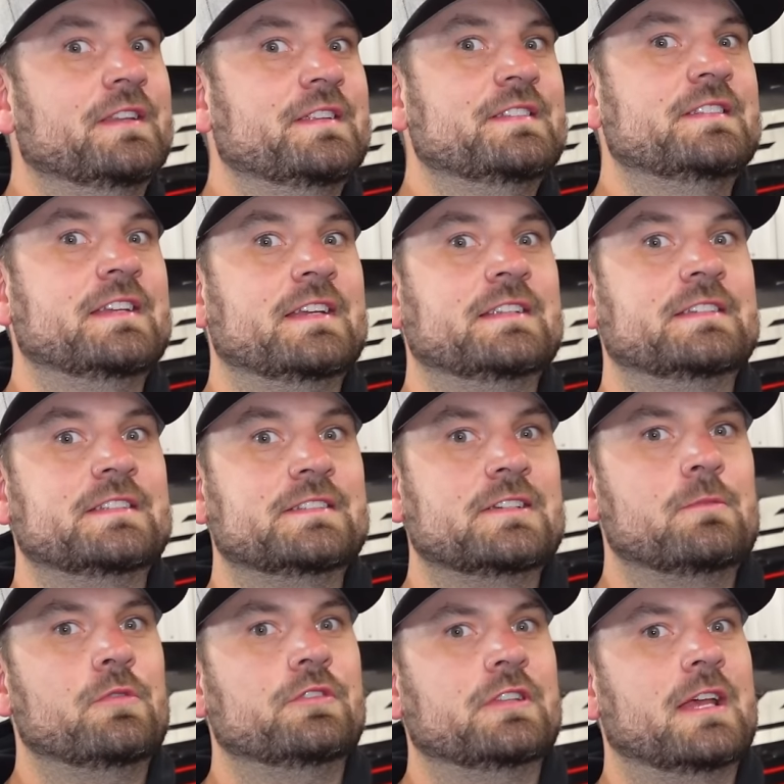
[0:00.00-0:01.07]
of this thing to
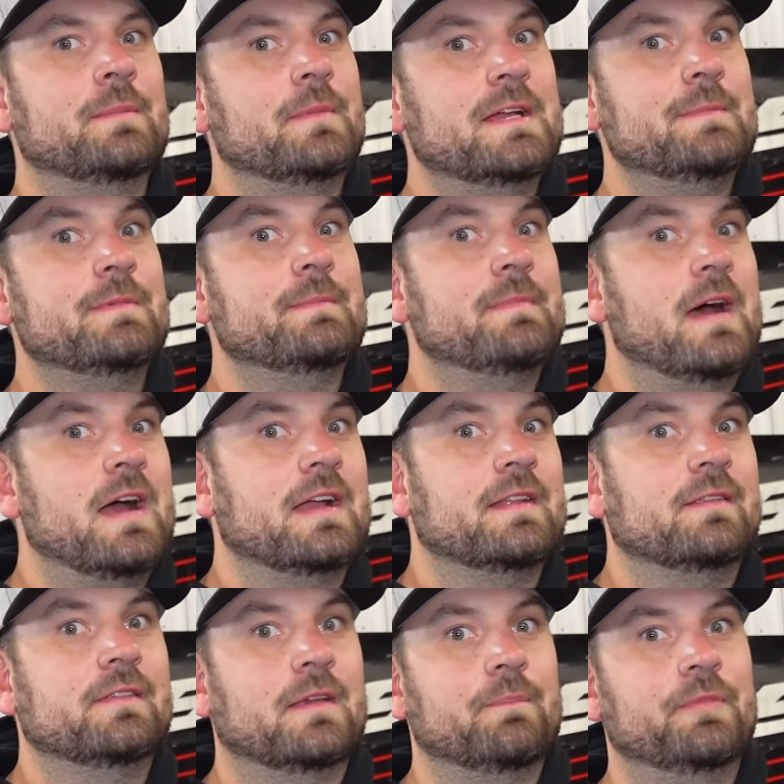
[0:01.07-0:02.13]
someone that might be
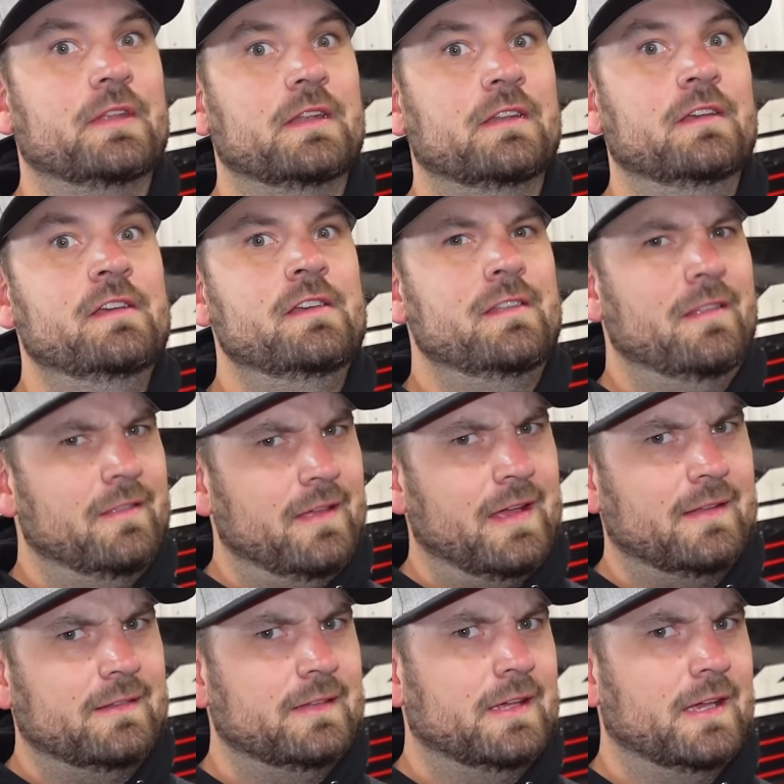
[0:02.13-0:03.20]
buying something
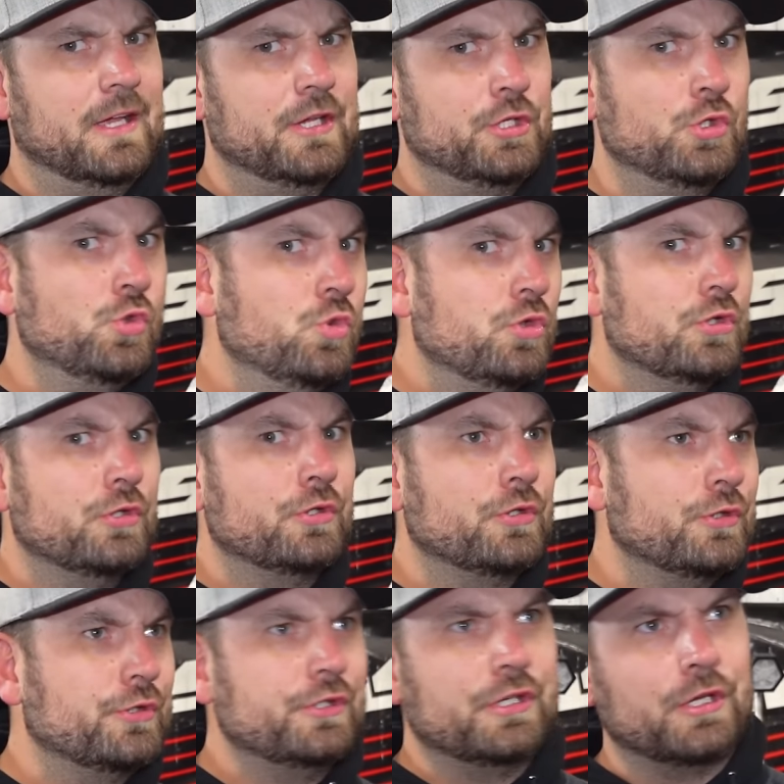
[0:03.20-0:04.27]
that uh, you
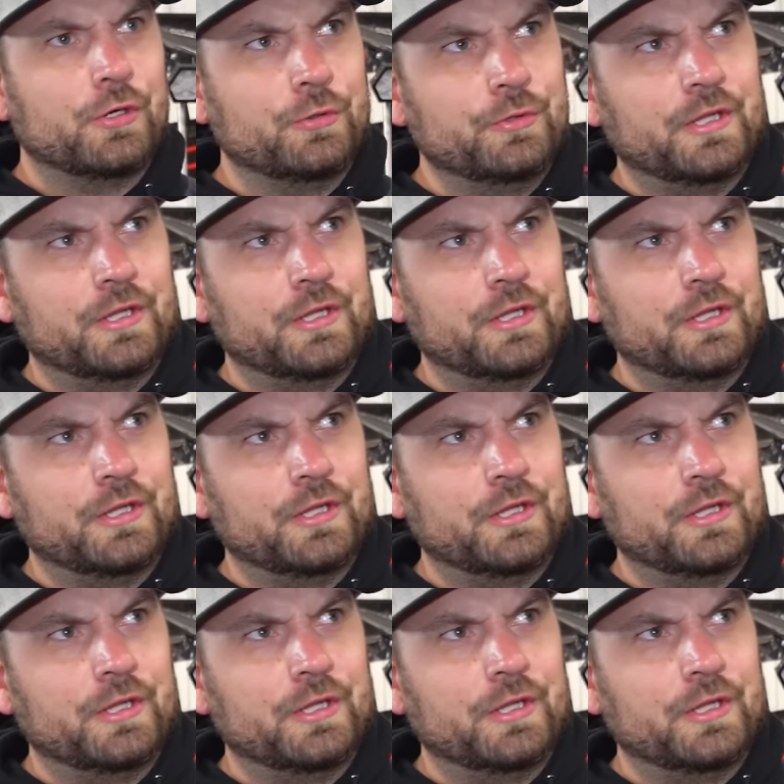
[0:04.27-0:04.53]
were, you know,